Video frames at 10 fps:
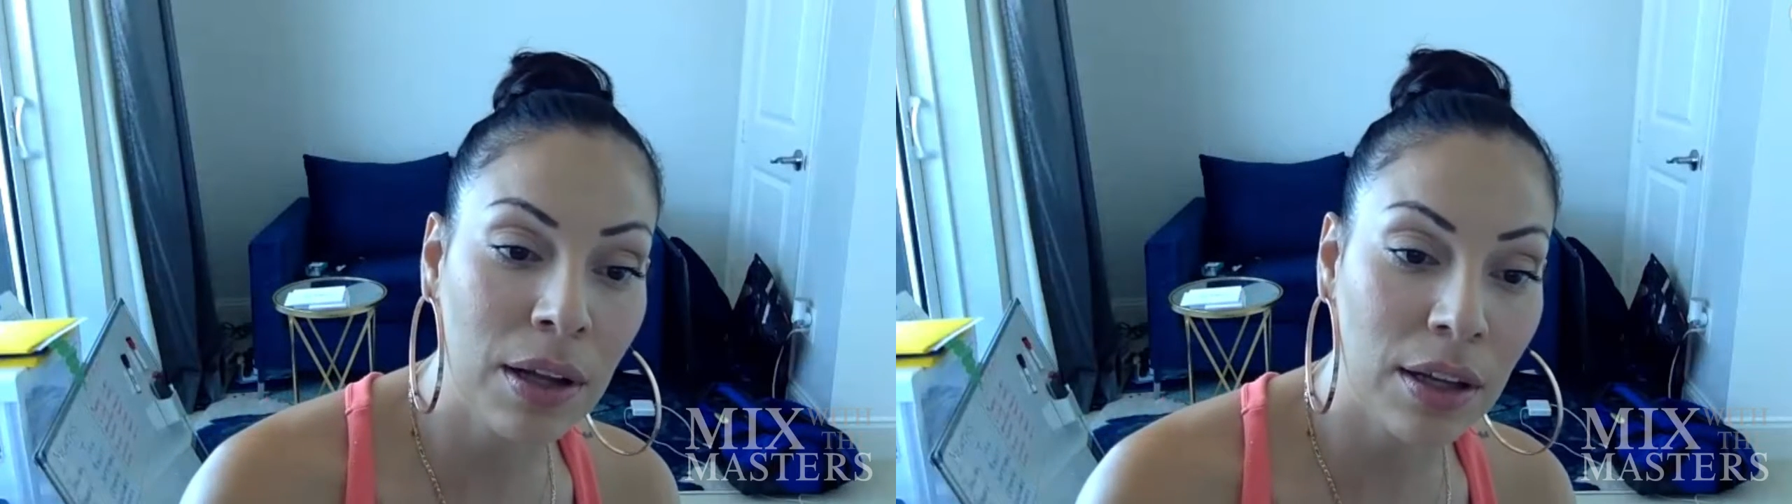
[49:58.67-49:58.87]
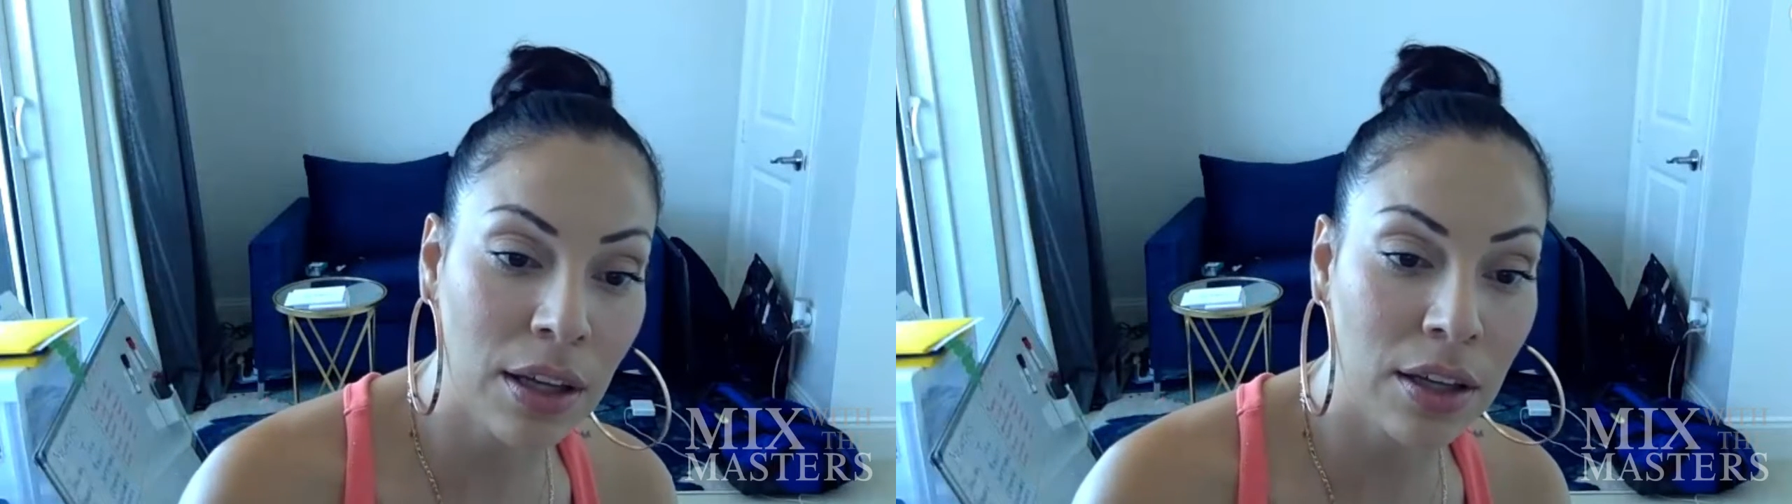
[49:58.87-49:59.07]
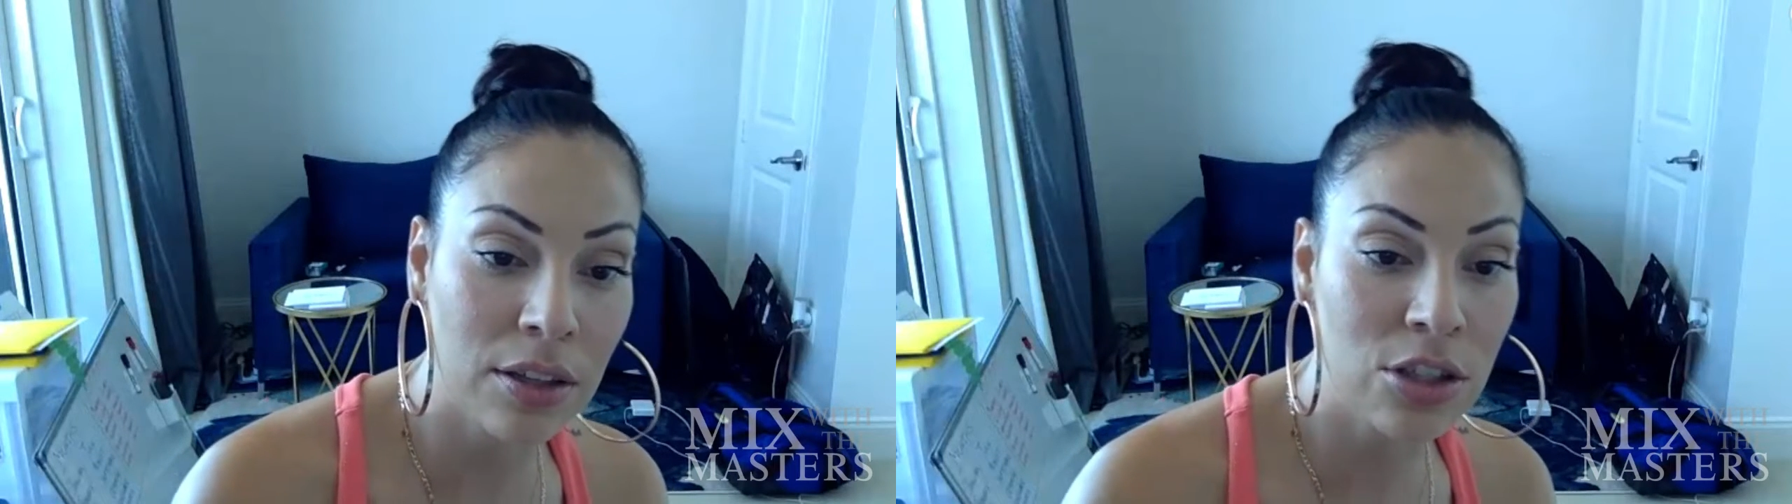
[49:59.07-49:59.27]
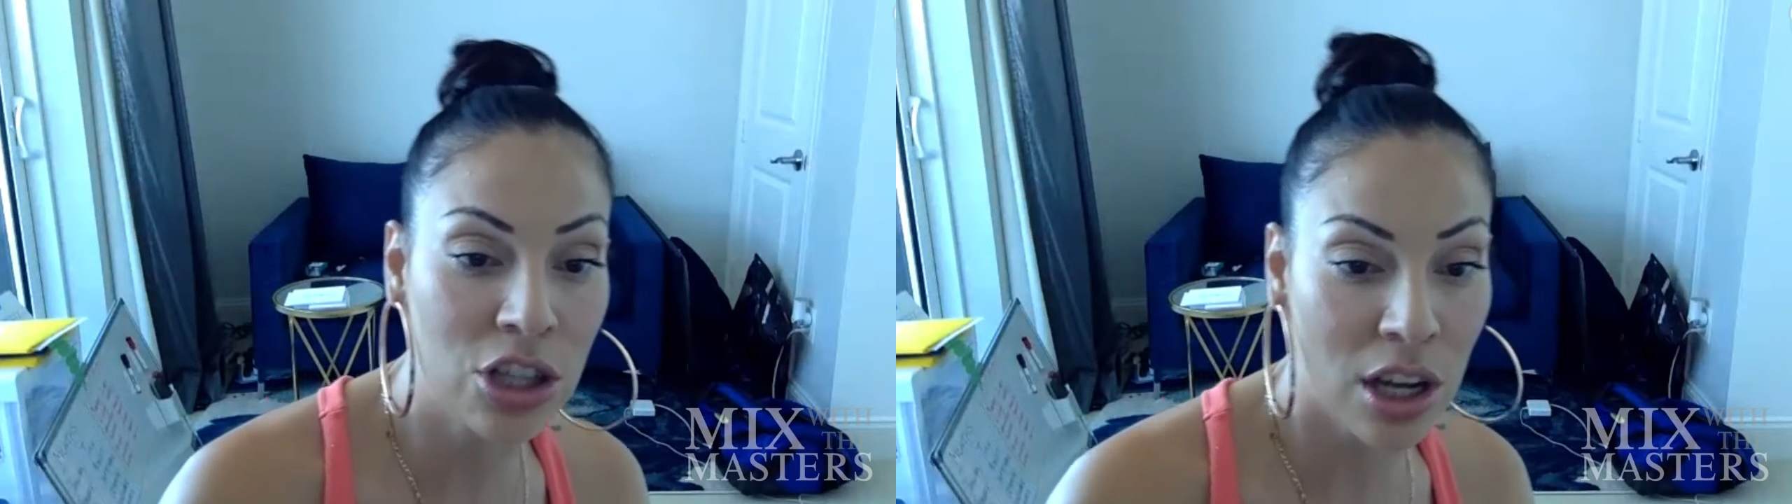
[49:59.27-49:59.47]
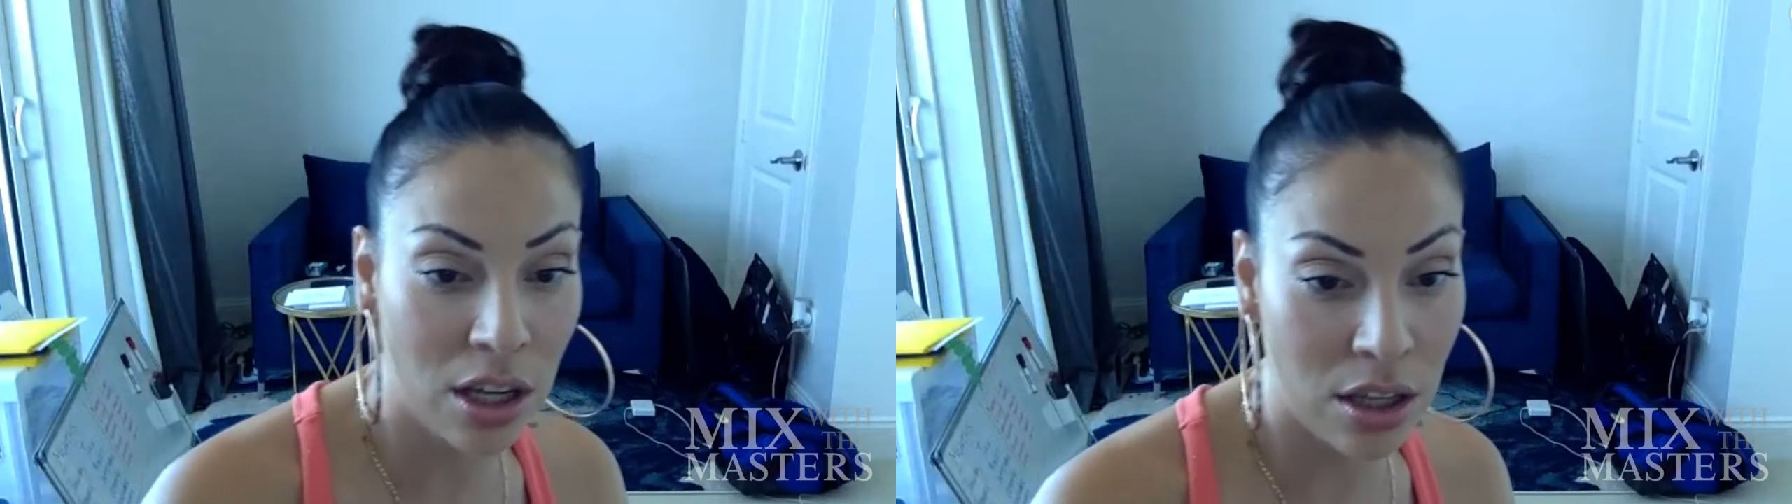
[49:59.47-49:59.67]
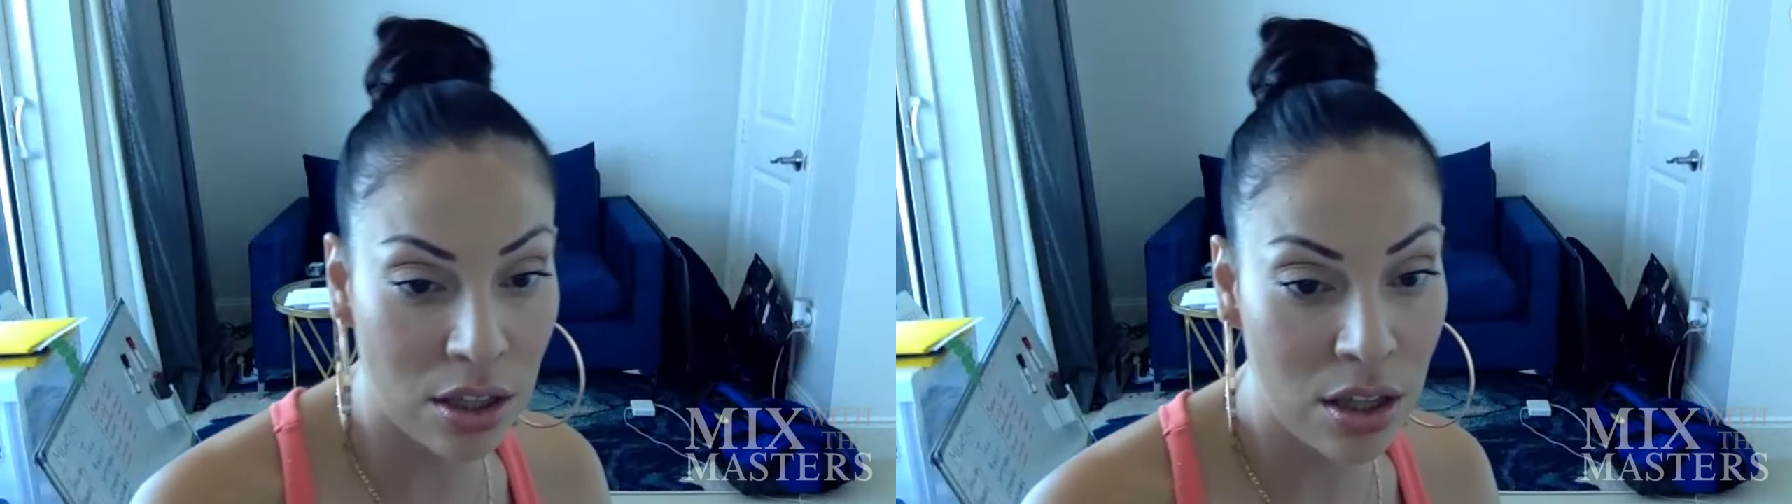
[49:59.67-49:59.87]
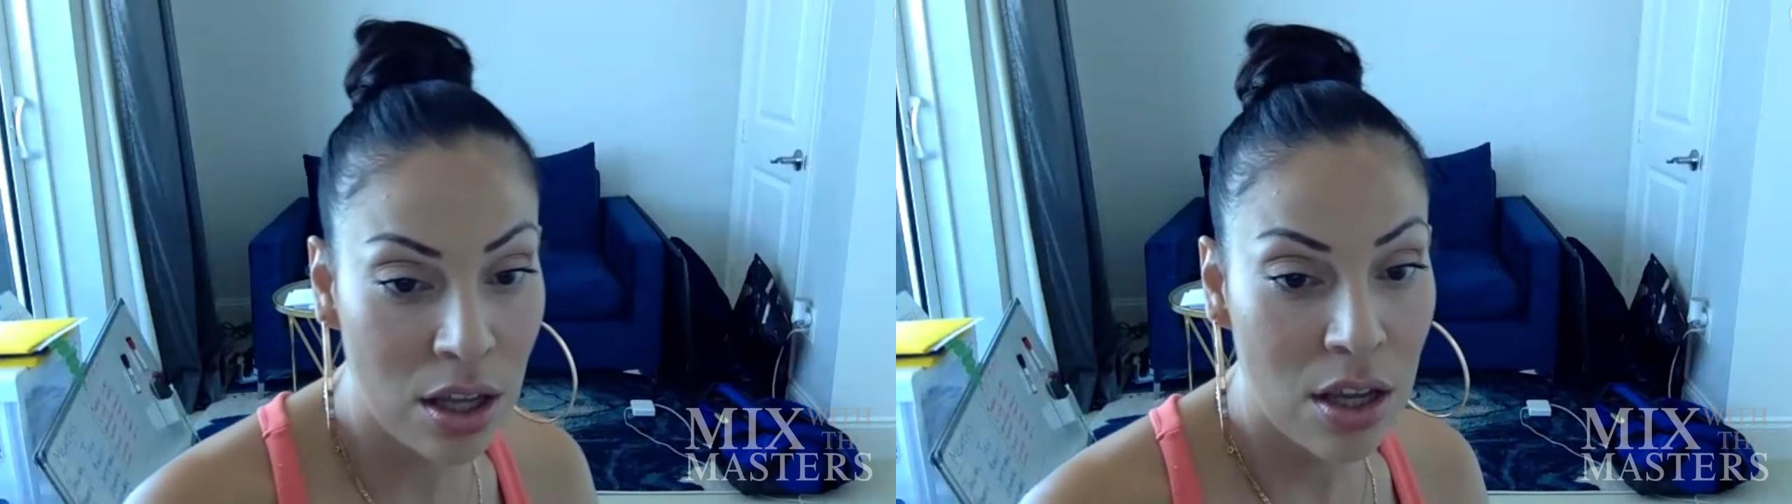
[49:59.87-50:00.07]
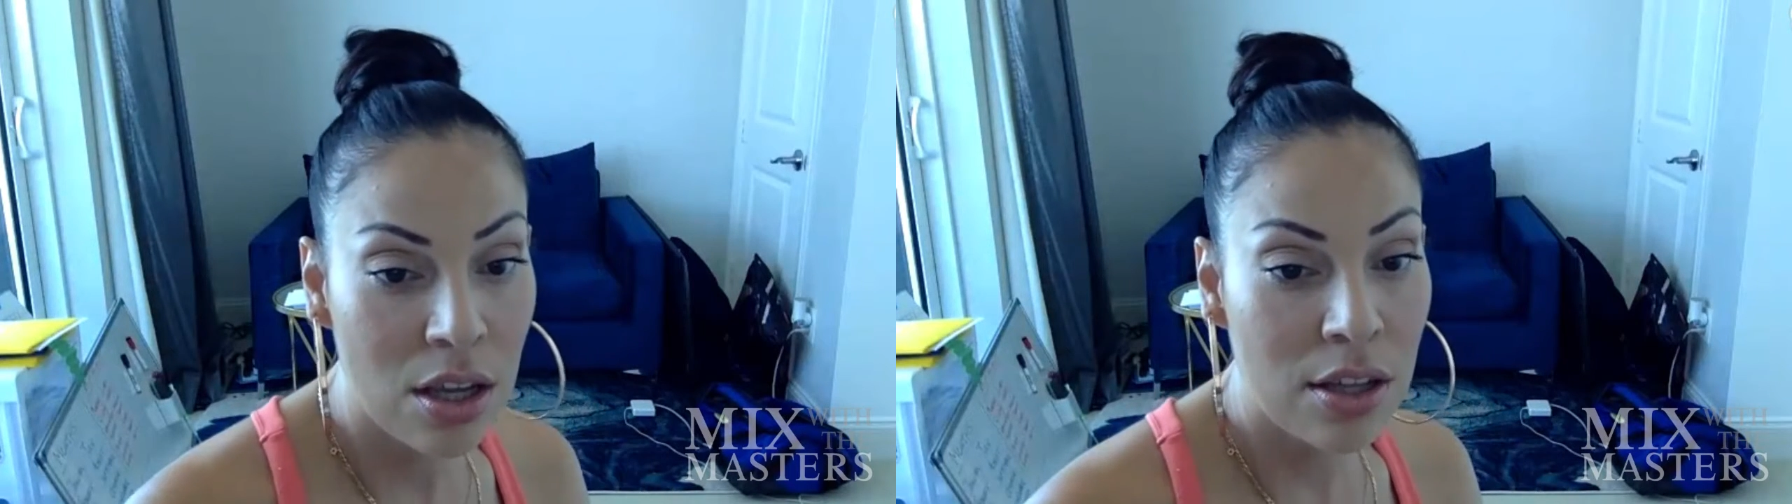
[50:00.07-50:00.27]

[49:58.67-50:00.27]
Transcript: plug-in chain